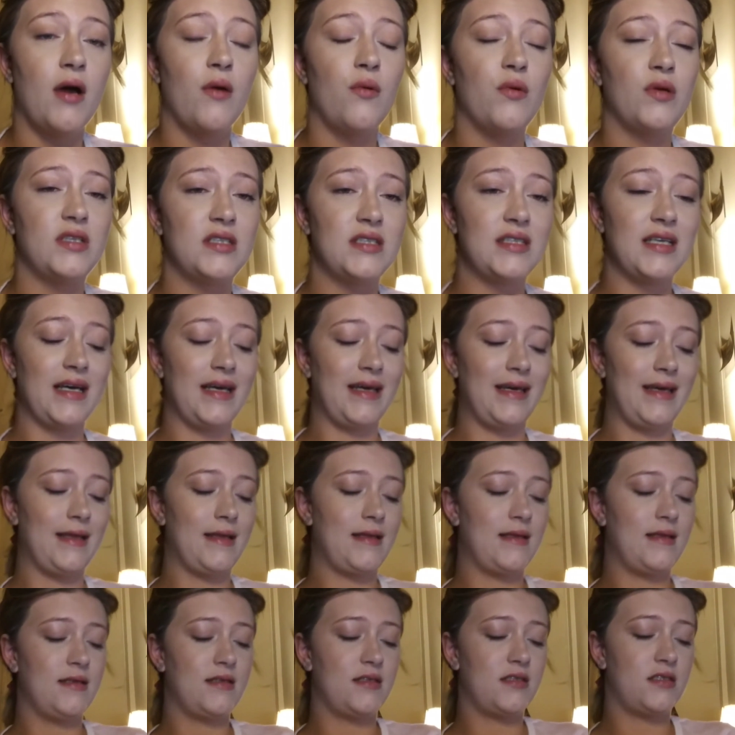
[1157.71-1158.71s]
I would say
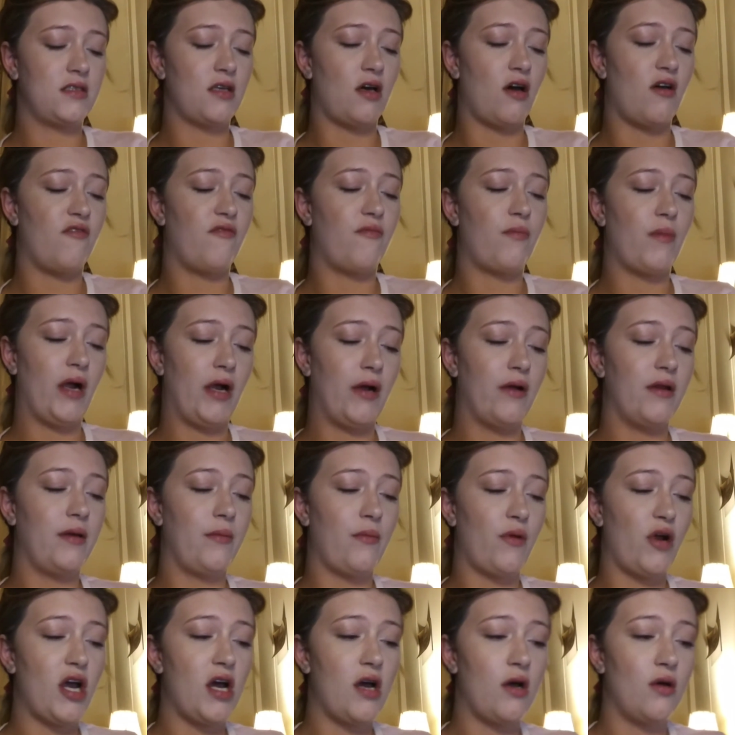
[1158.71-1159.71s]
get the Soft
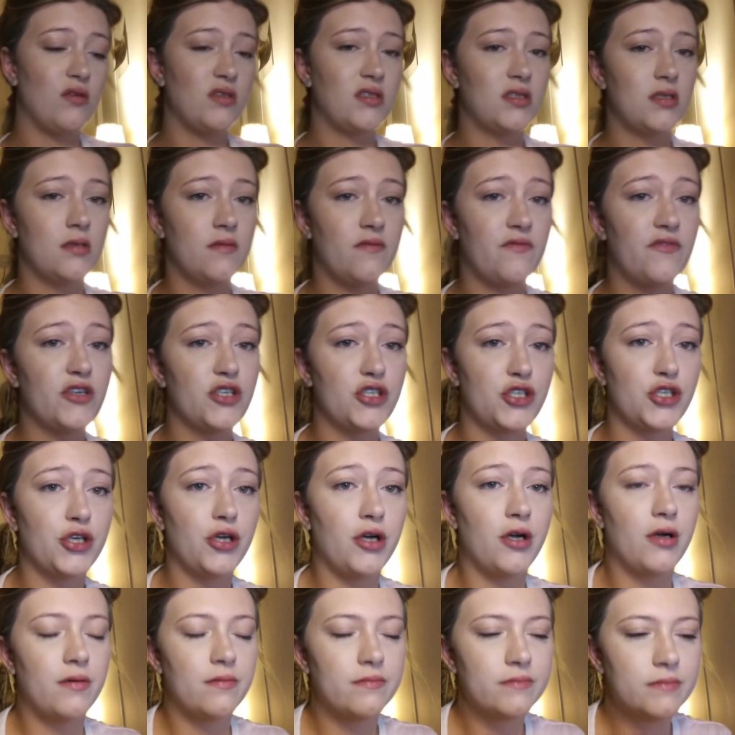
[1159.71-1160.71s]
Brownie Brows for
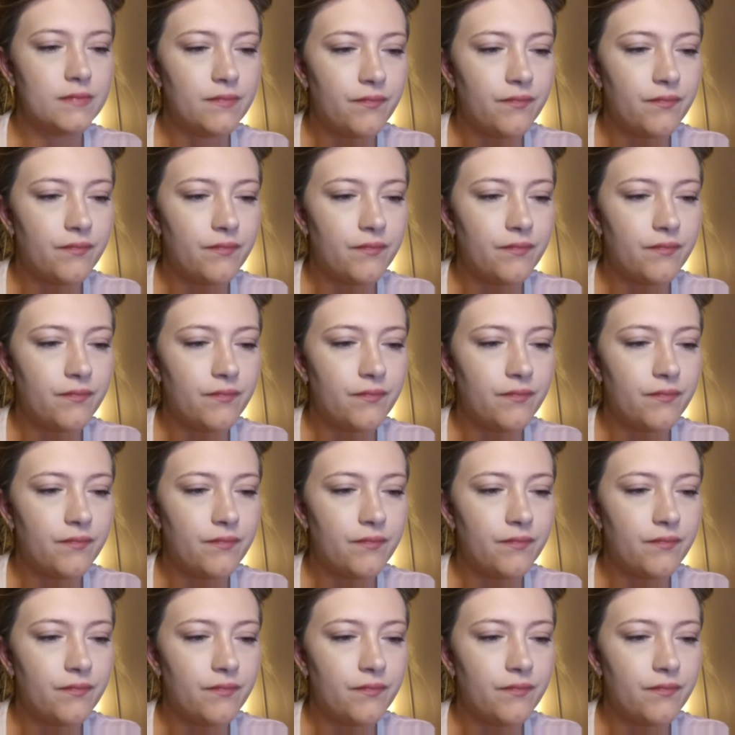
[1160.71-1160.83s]
sure.